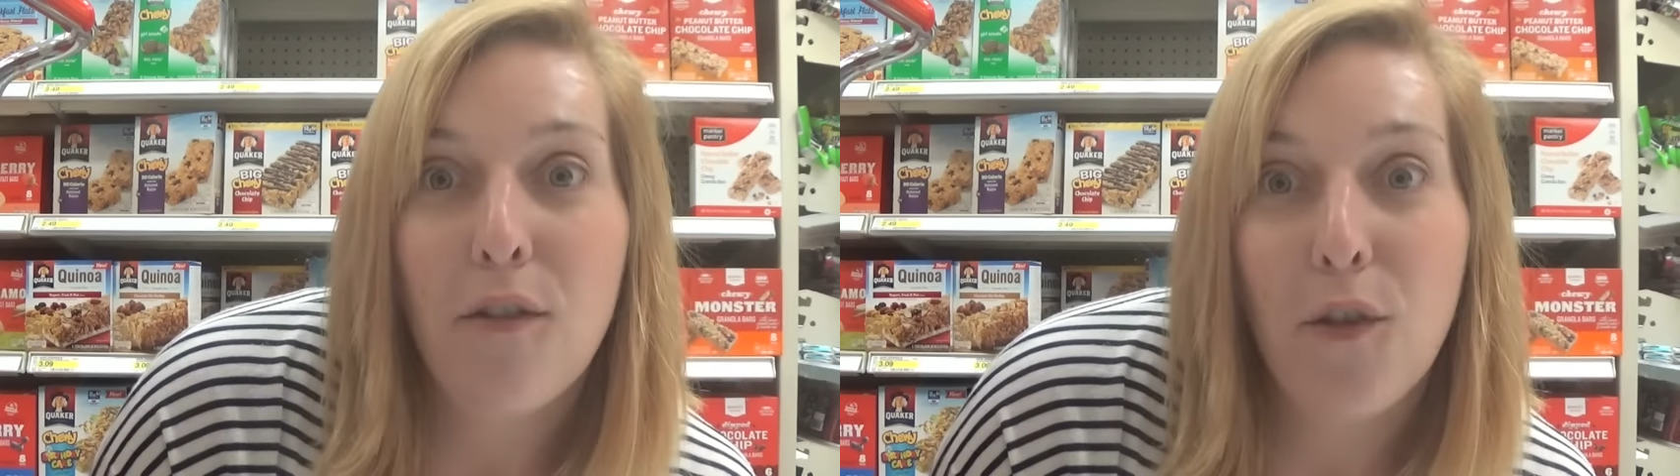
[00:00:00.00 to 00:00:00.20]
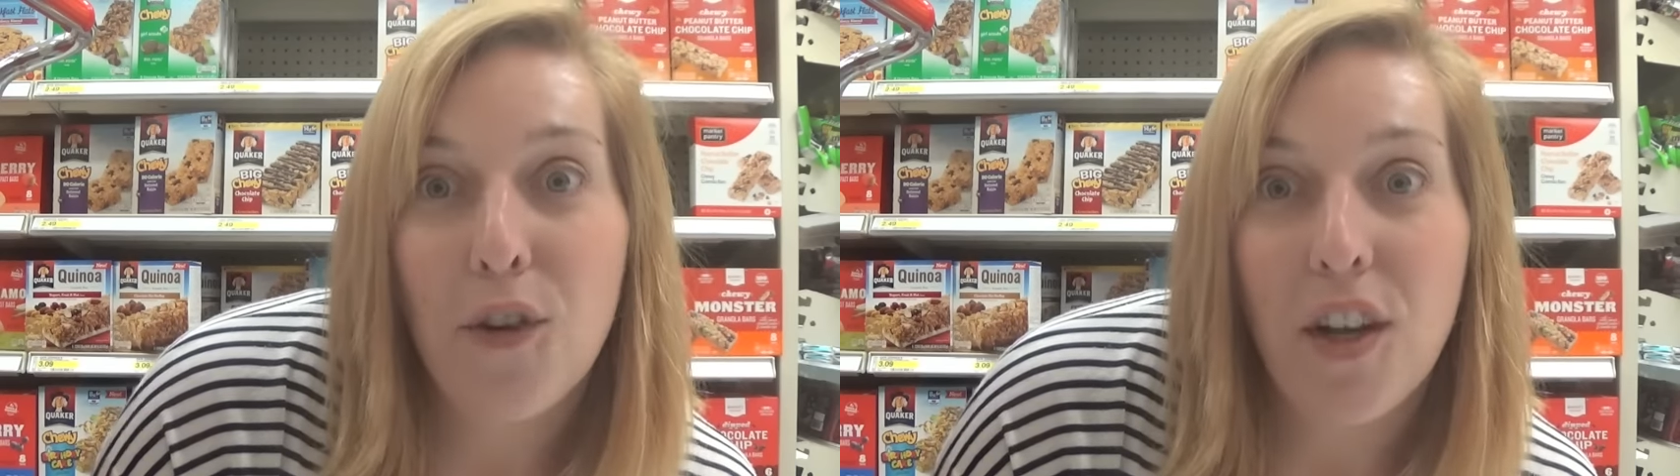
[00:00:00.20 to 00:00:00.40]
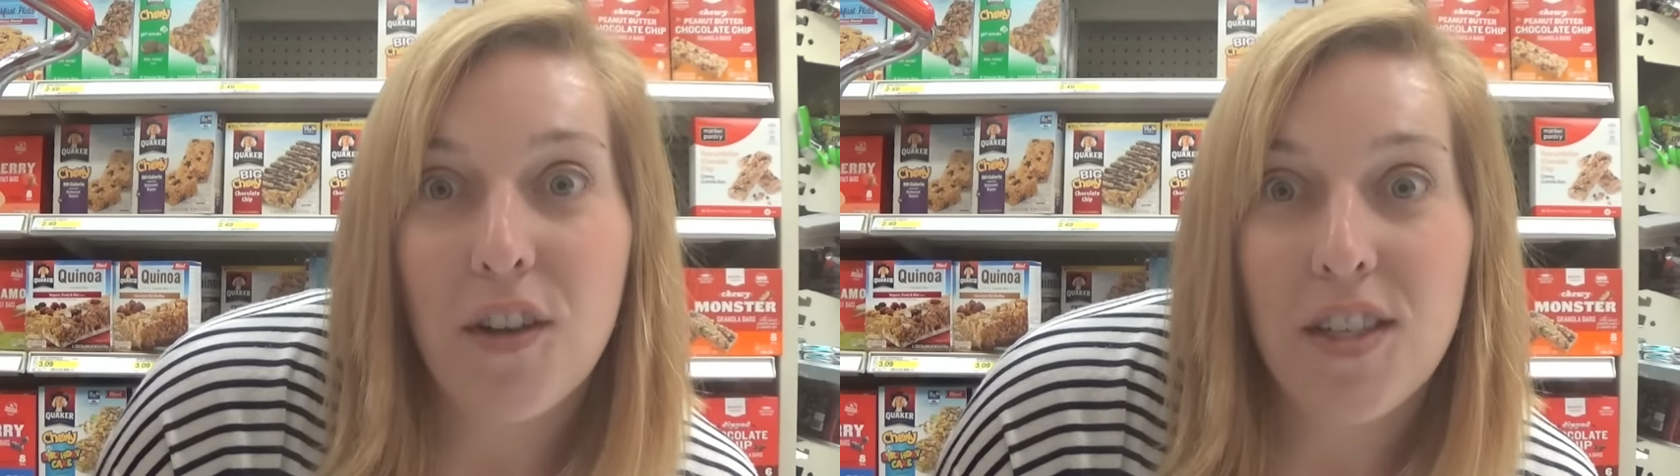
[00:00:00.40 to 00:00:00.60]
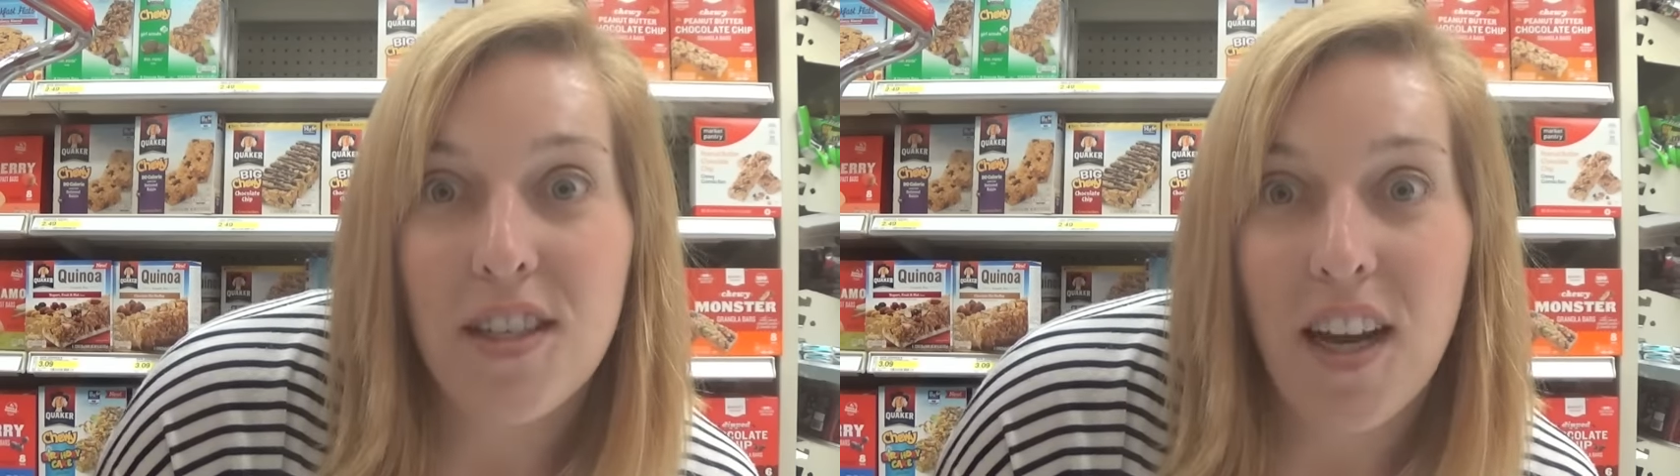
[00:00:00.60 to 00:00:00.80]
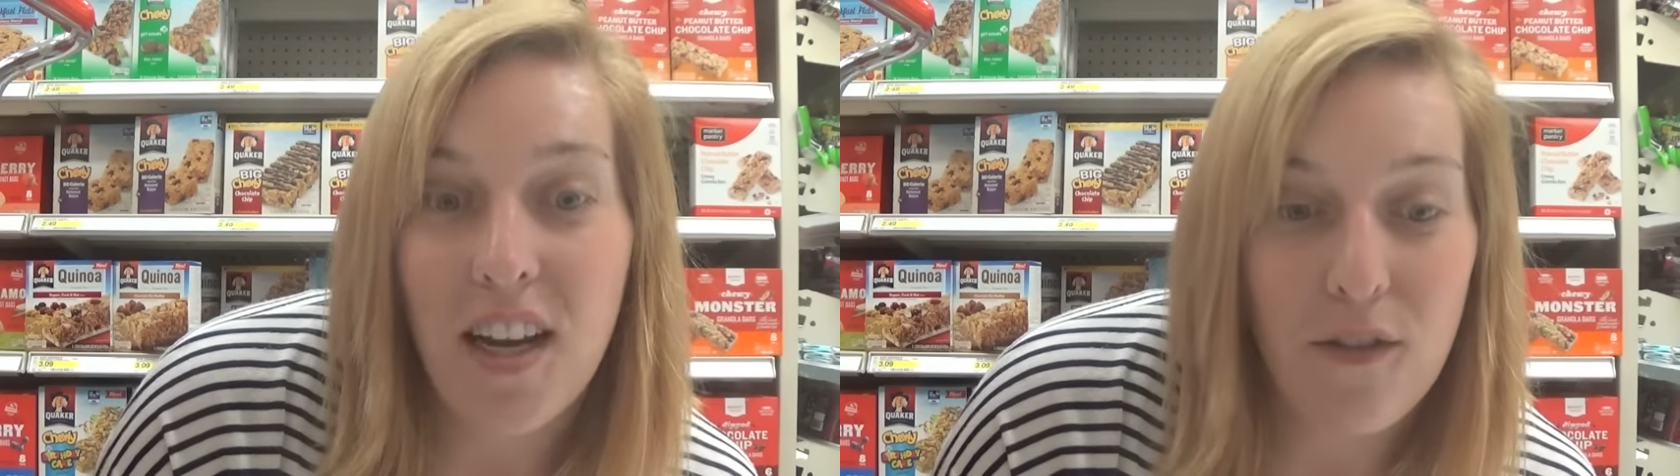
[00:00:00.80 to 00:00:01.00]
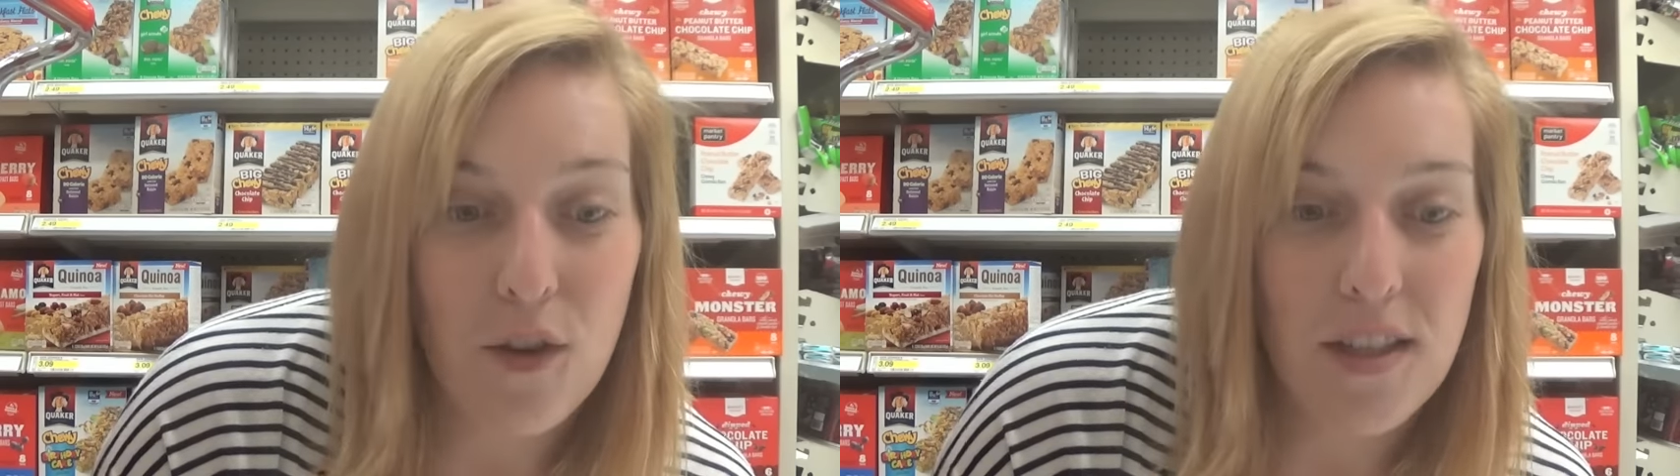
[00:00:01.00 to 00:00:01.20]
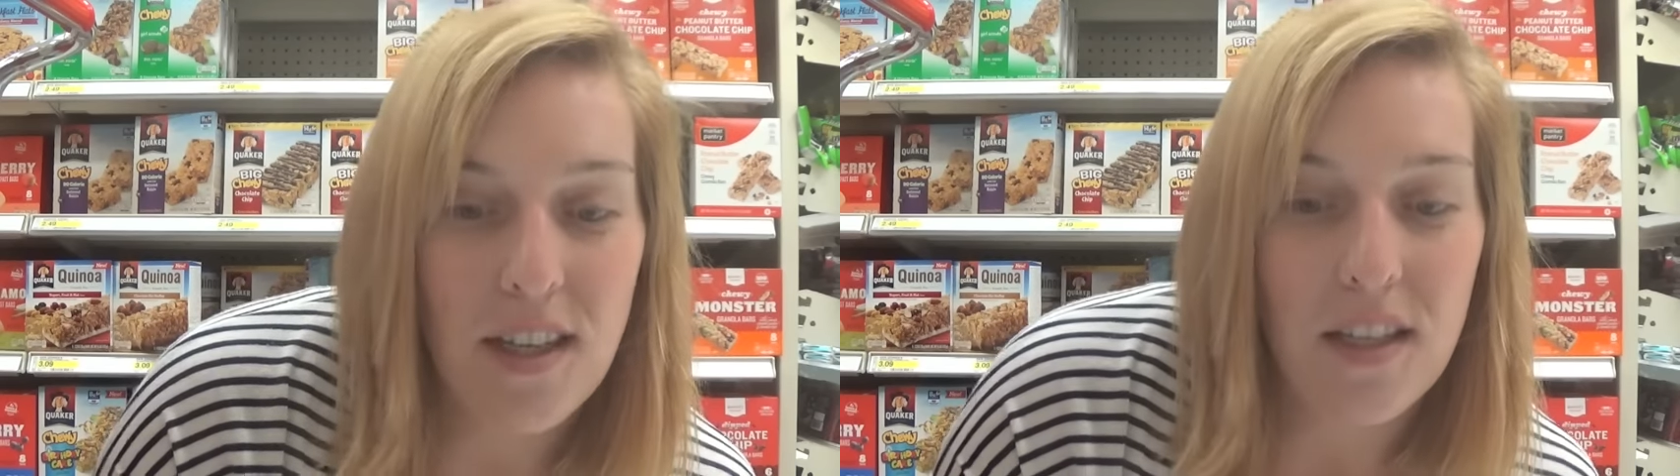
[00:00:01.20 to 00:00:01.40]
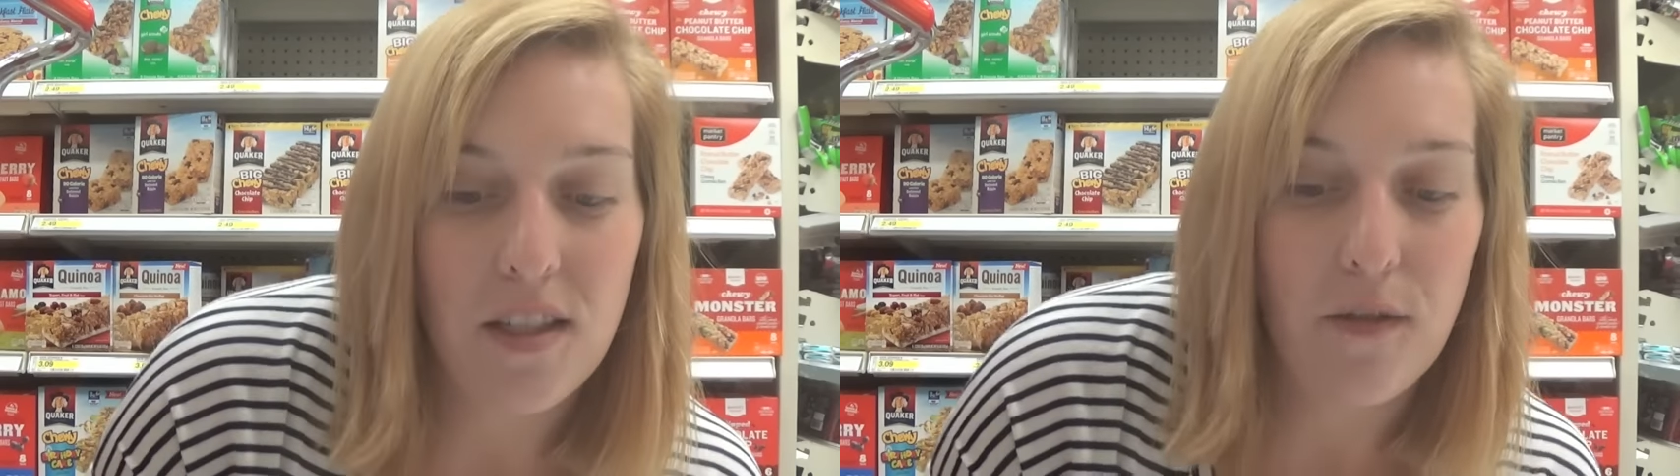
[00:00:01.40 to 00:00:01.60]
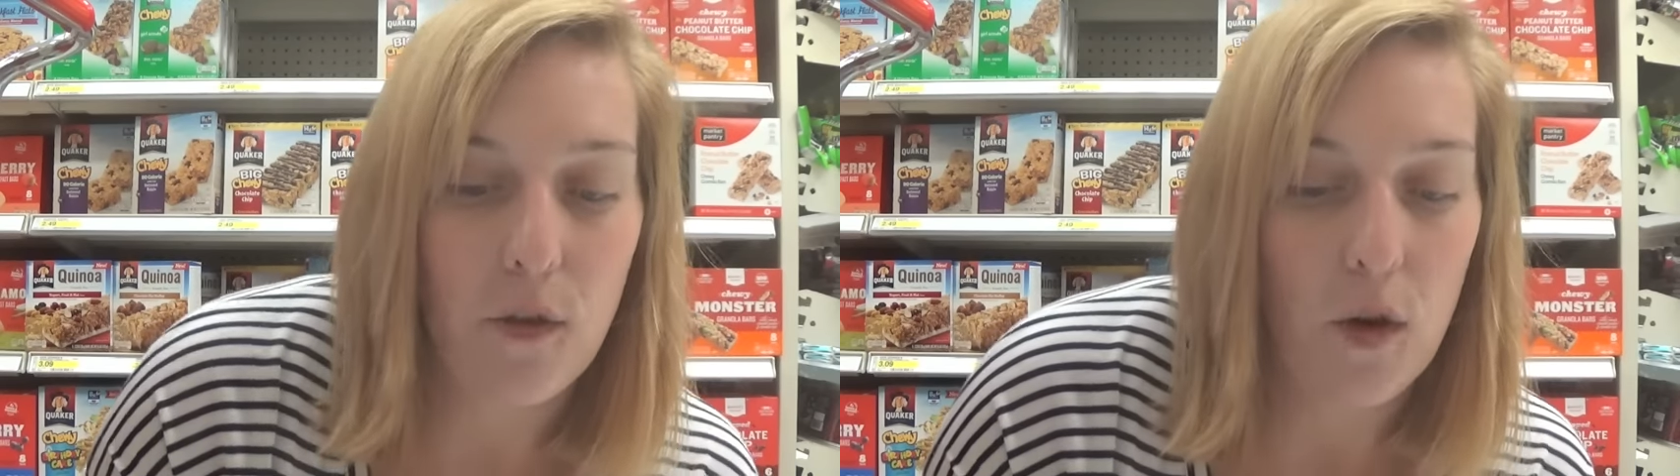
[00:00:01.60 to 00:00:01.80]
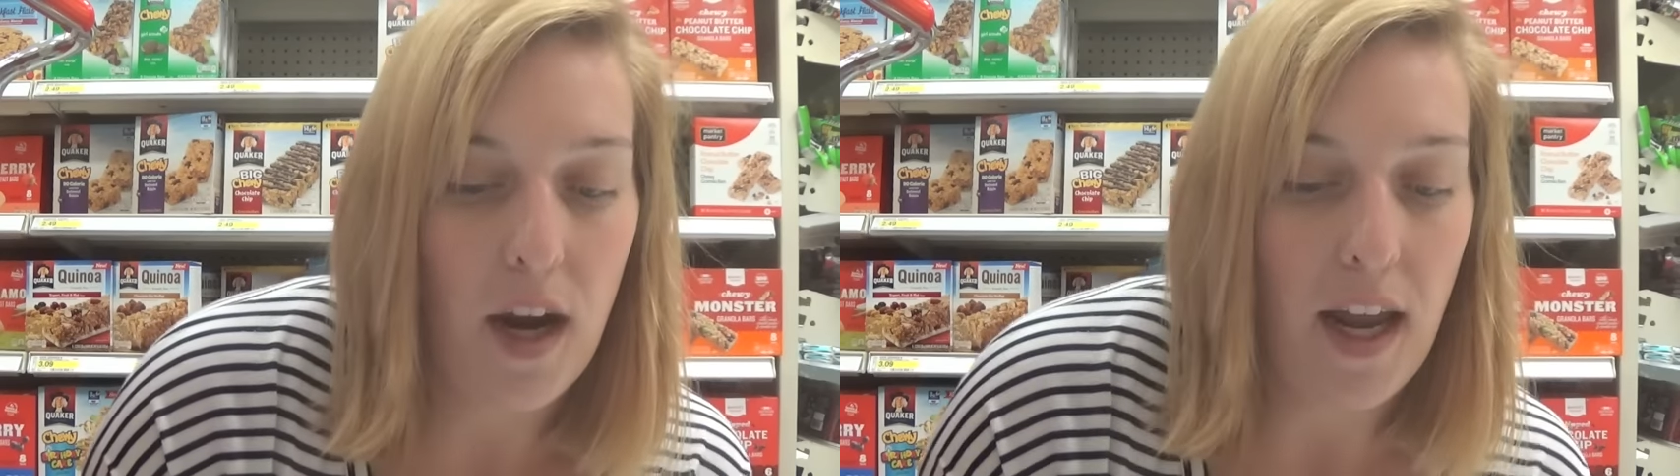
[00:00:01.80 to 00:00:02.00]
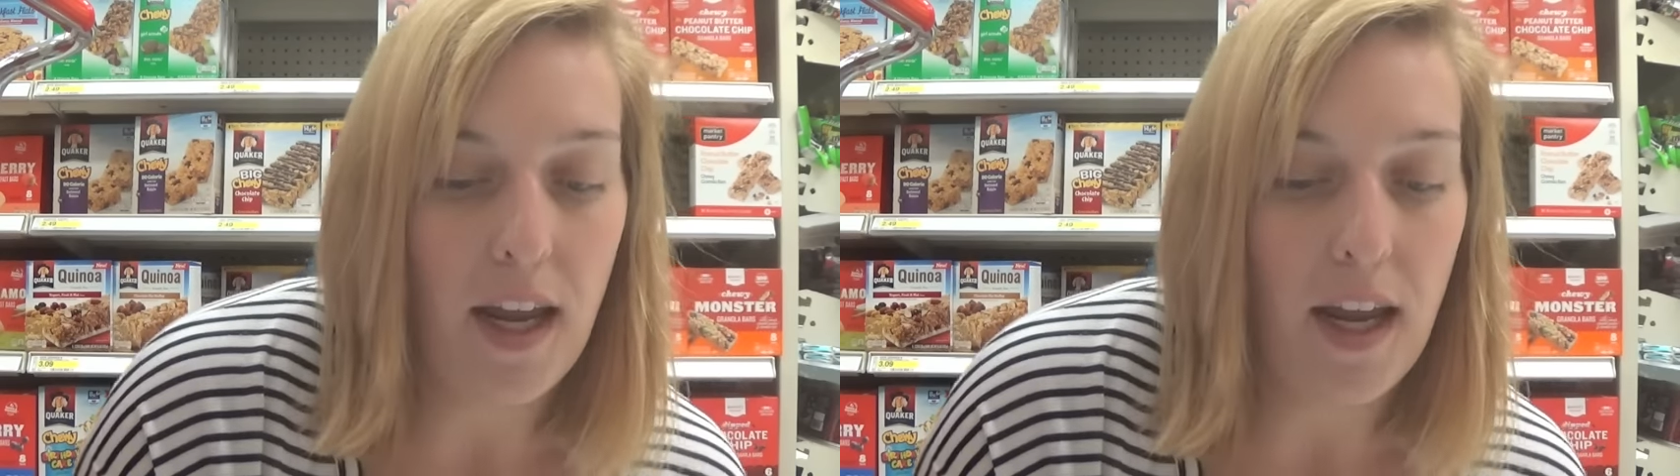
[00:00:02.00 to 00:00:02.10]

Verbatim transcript: $4.84 for